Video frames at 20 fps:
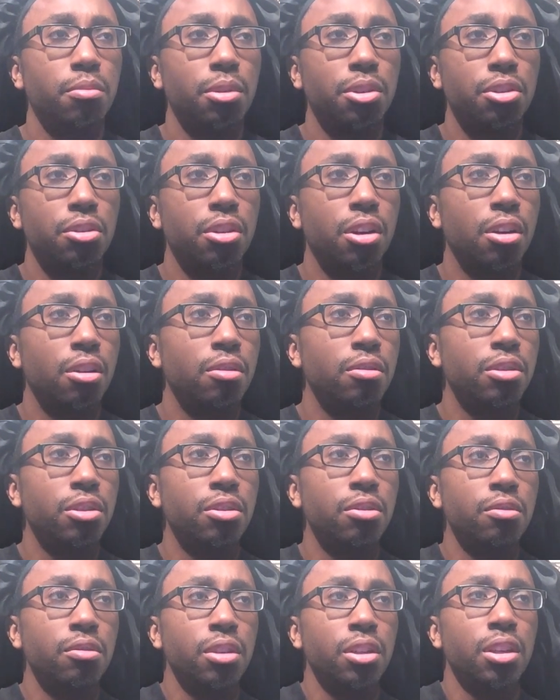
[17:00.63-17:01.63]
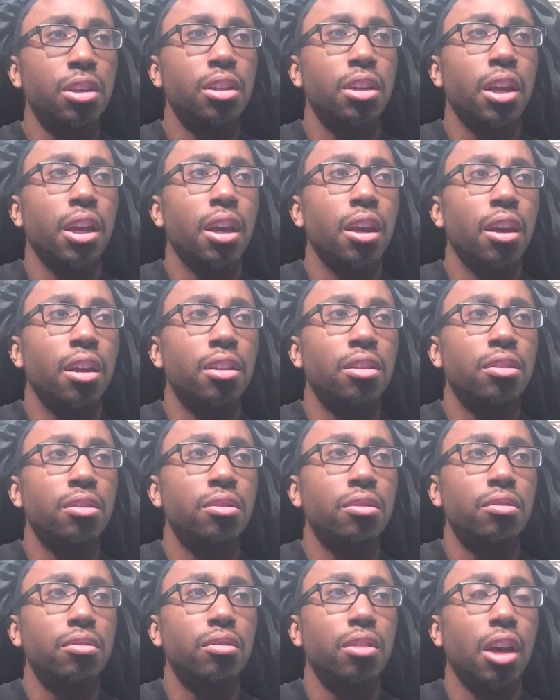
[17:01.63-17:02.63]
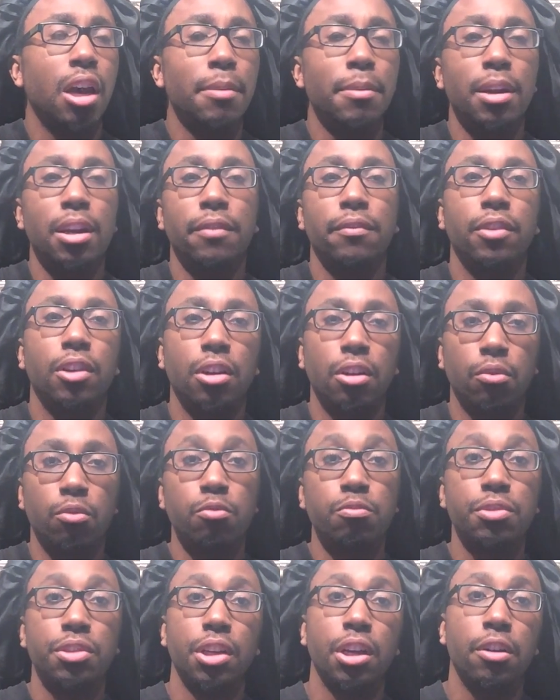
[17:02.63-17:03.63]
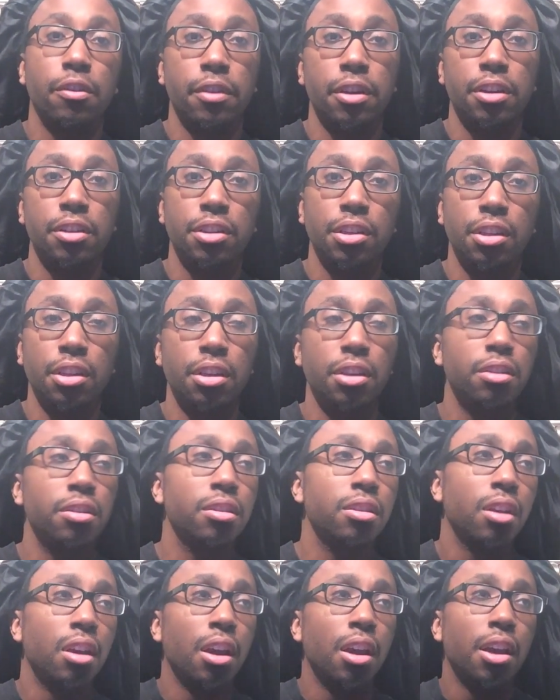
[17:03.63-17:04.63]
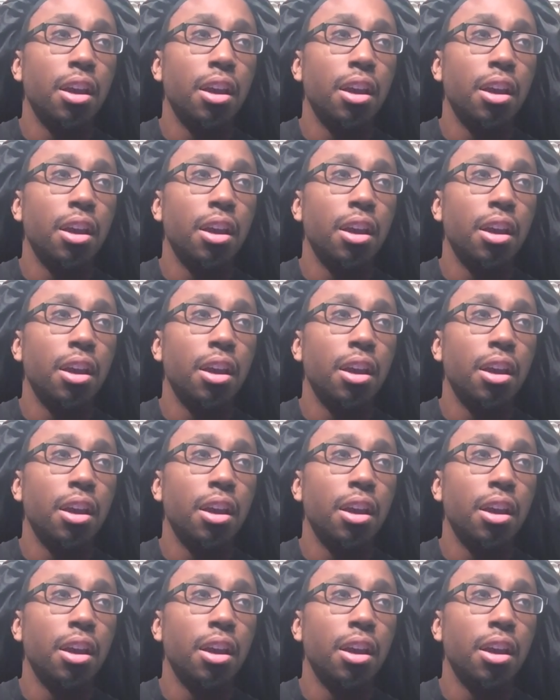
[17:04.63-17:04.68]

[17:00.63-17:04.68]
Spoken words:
But you know, Julie and that, and I'm not even gonna group Sarah into this,